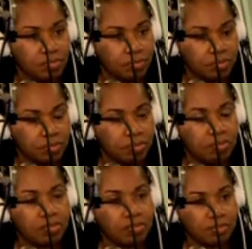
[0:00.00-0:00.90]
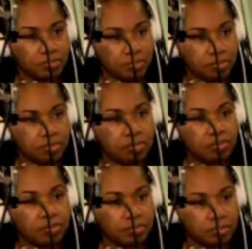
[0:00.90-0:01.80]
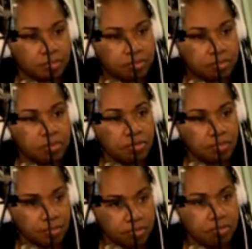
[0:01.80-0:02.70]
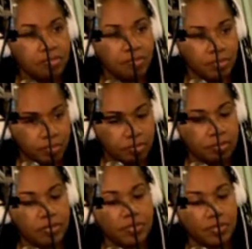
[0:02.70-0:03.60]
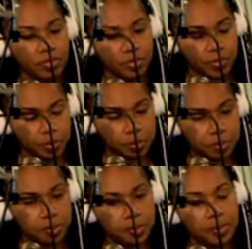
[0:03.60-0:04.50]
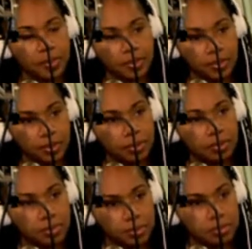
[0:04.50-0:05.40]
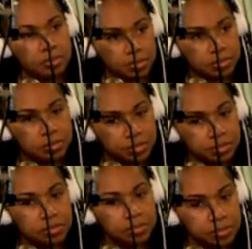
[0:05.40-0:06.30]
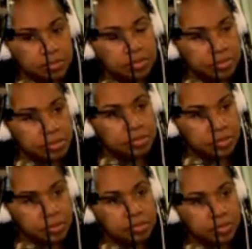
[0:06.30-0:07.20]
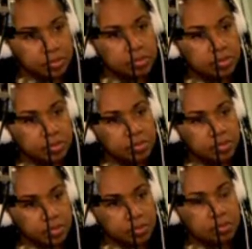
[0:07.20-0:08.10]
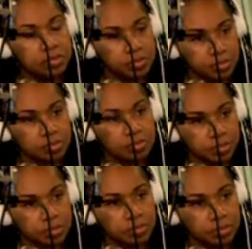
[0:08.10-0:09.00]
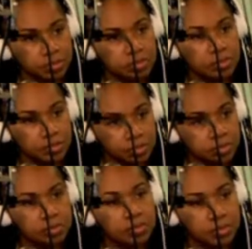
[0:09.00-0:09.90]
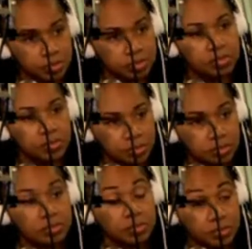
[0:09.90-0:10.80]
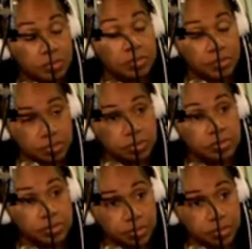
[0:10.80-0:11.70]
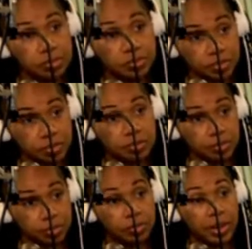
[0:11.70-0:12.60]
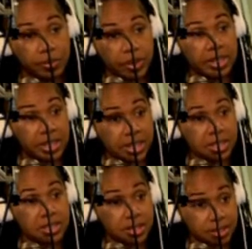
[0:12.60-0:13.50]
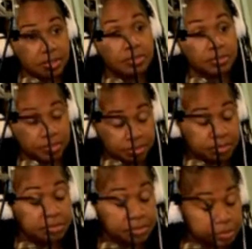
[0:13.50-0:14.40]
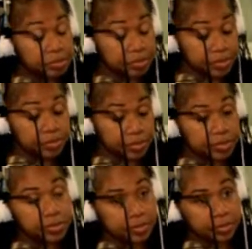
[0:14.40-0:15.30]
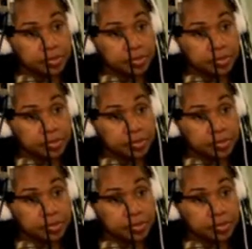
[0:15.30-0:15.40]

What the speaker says: to get together and do something about not only what's happening with you, but what's happening throughout the state of Florida. This is some scary times to be Black and to be in Florida.